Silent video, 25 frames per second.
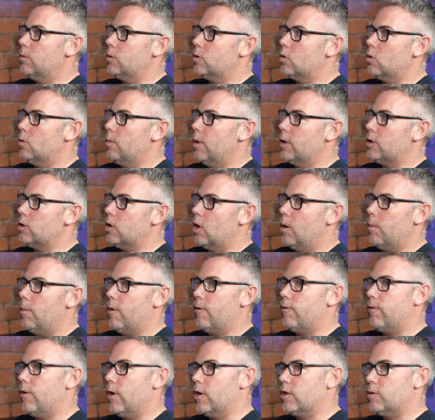it was almost
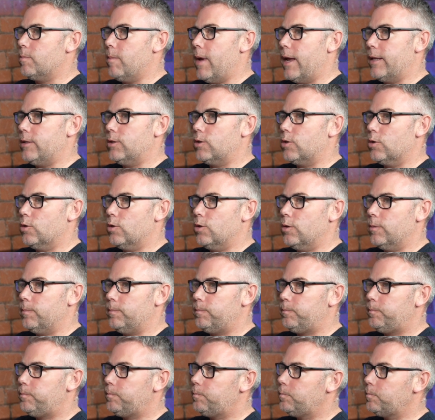like my first
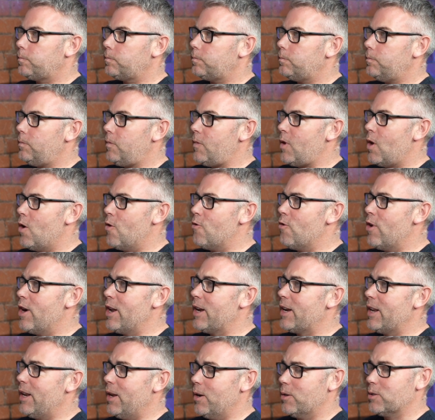mentor.
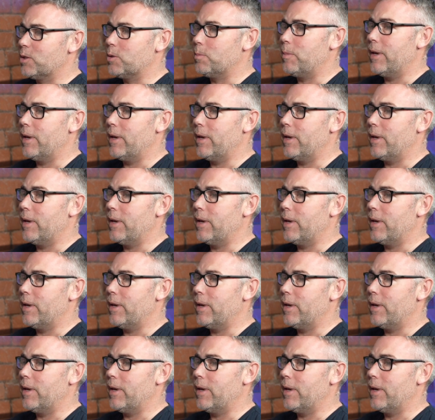Ironically, I